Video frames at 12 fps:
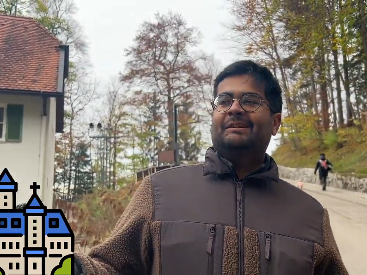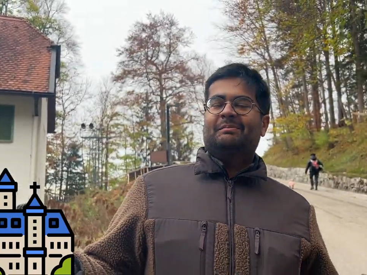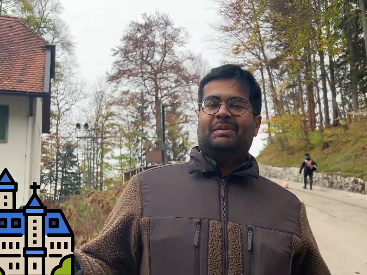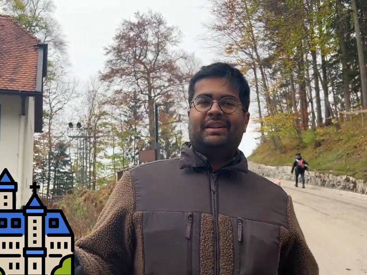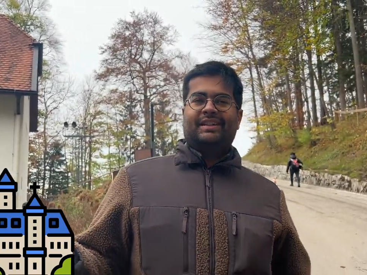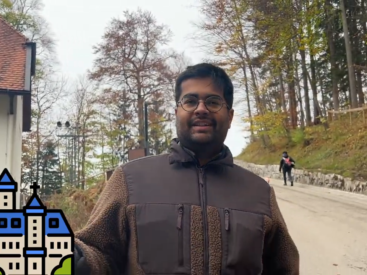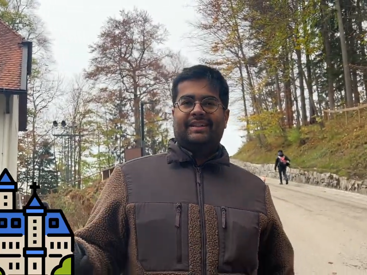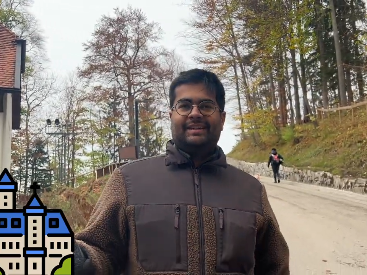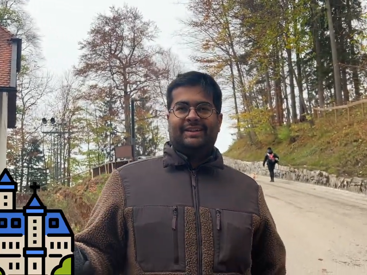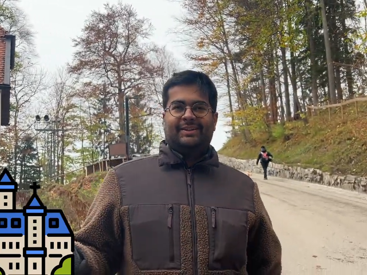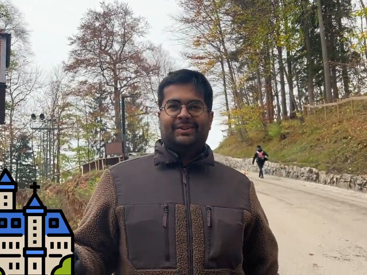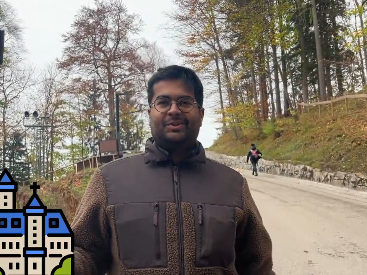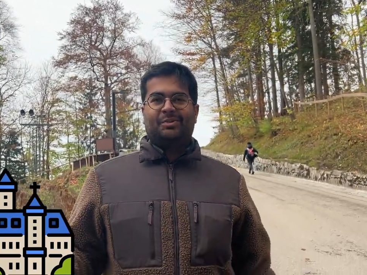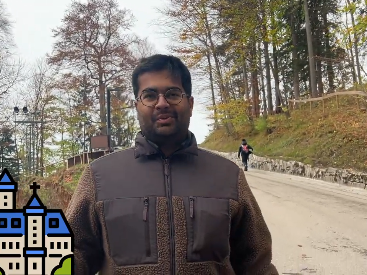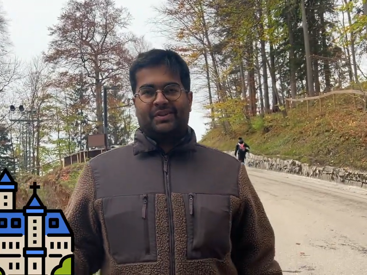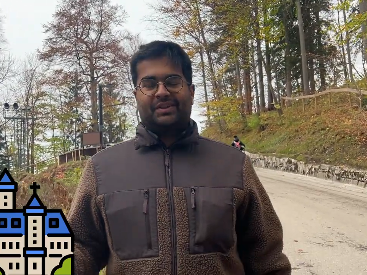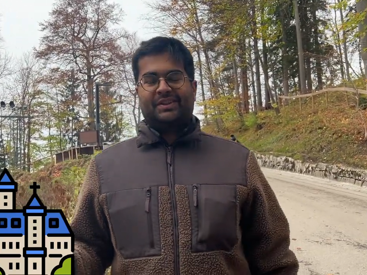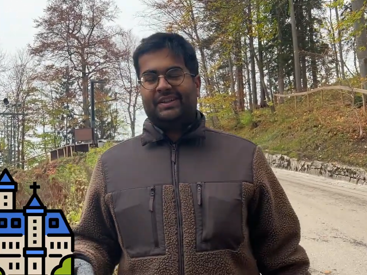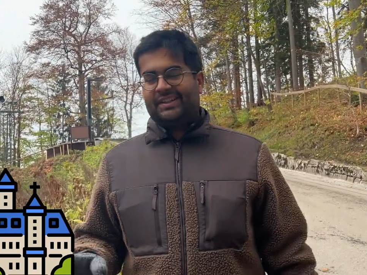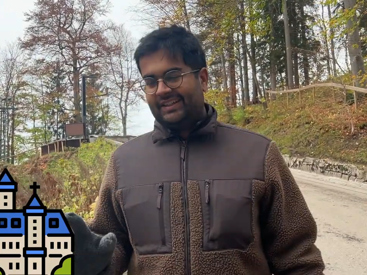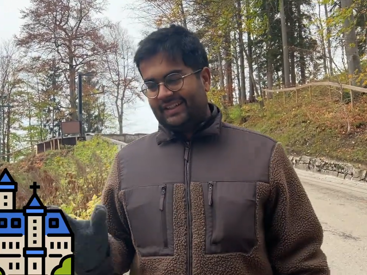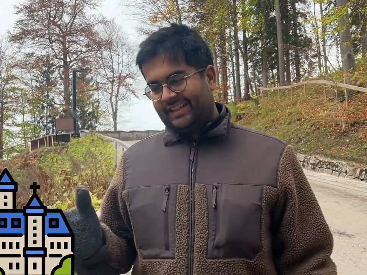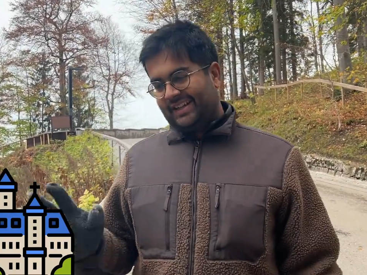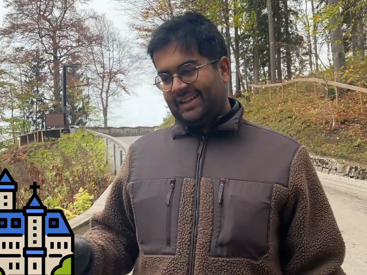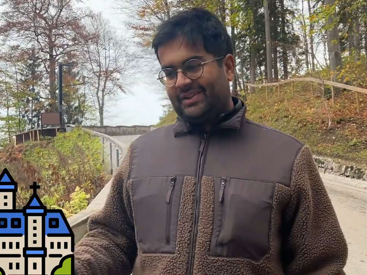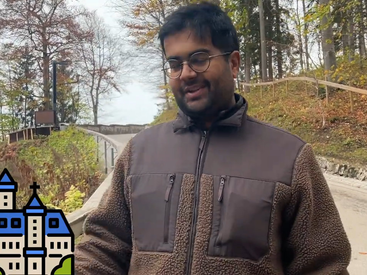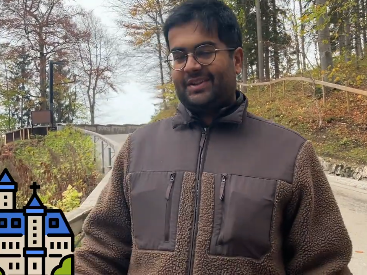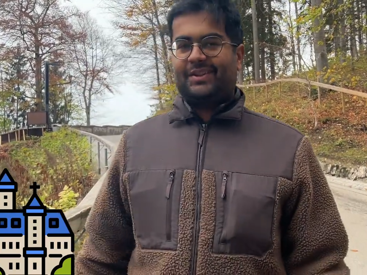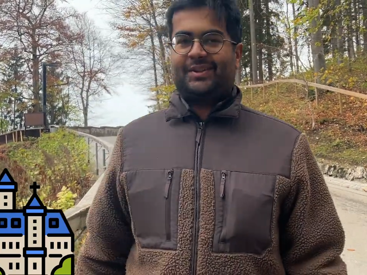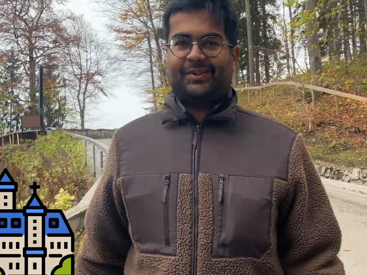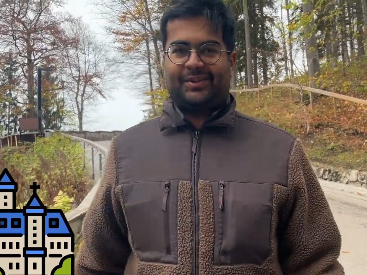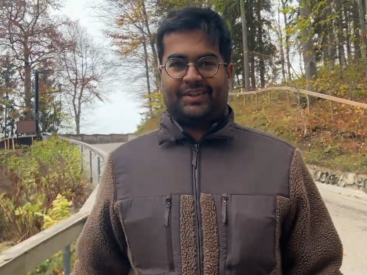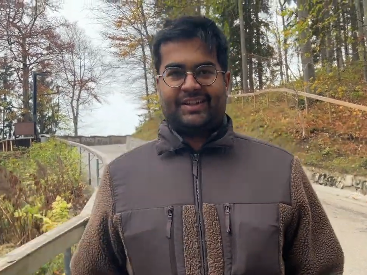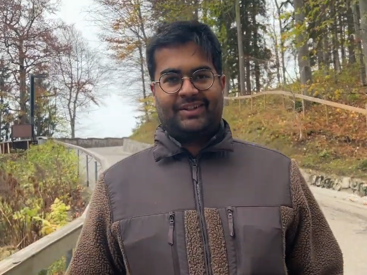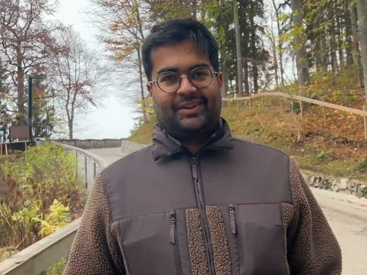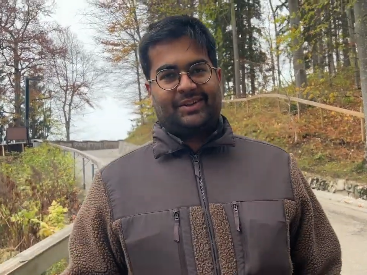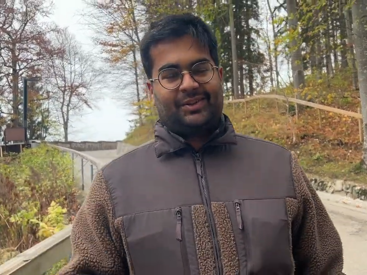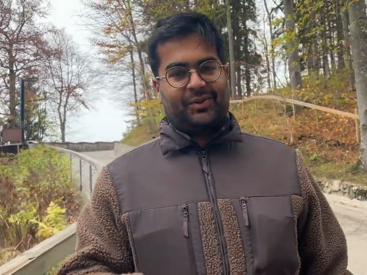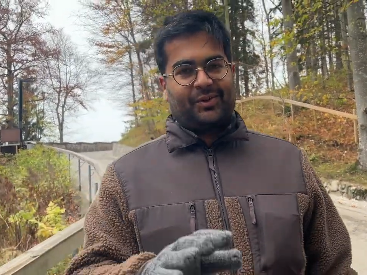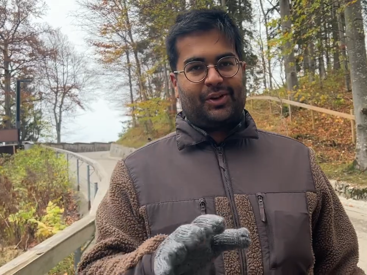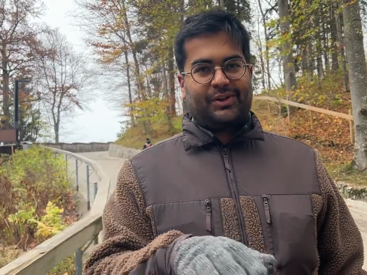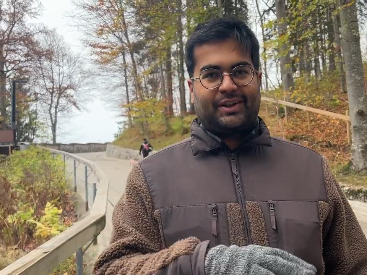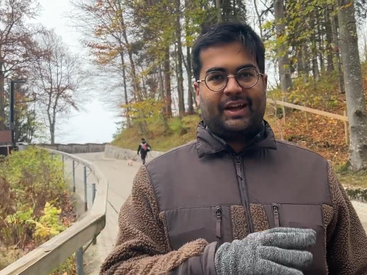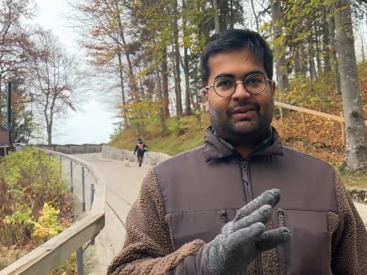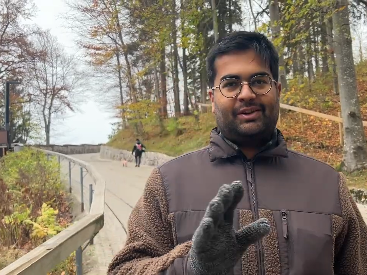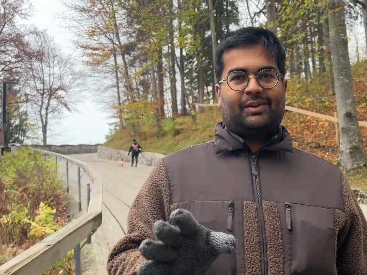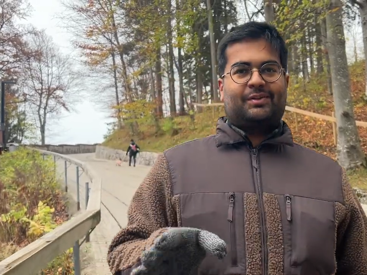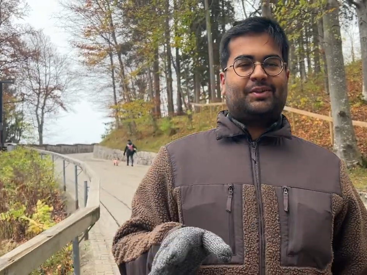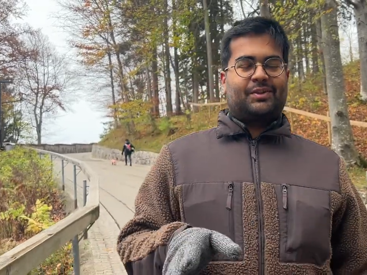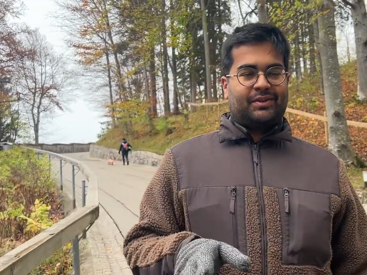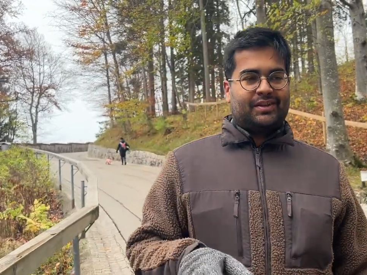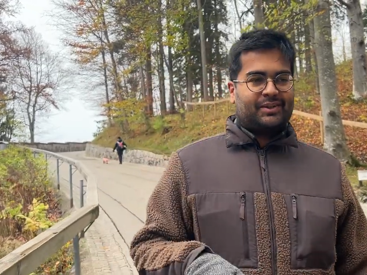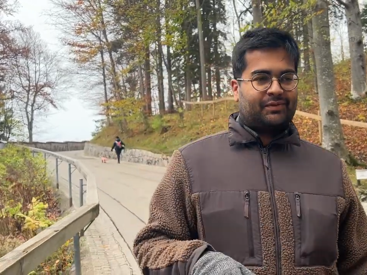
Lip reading: But super interesting story. So you would also have a lot of stories.